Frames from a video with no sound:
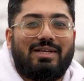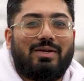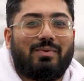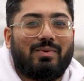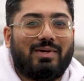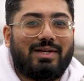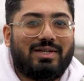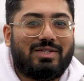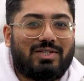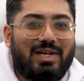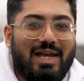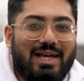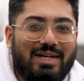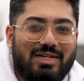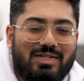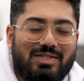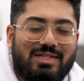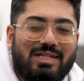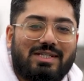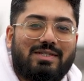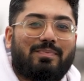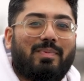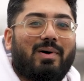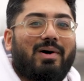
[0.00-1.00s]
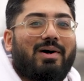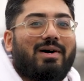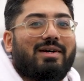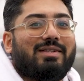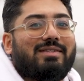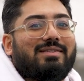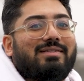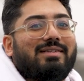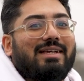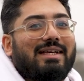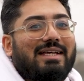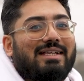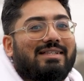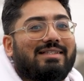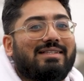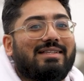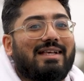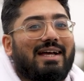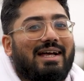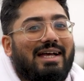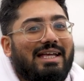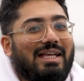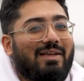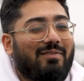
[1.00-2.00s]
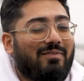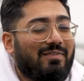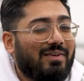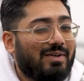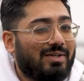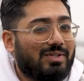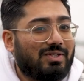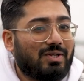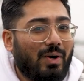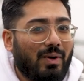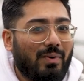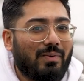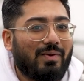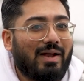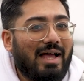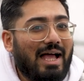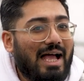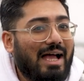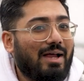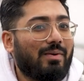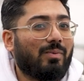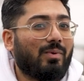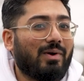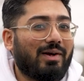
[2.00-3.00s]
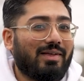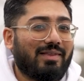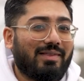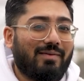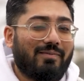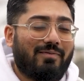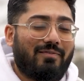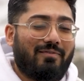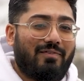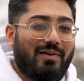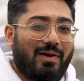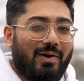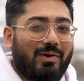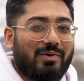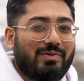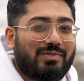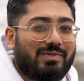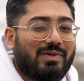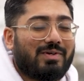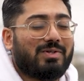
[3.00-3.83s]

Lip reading: you want to change these parts is that if you don't and one of them fails,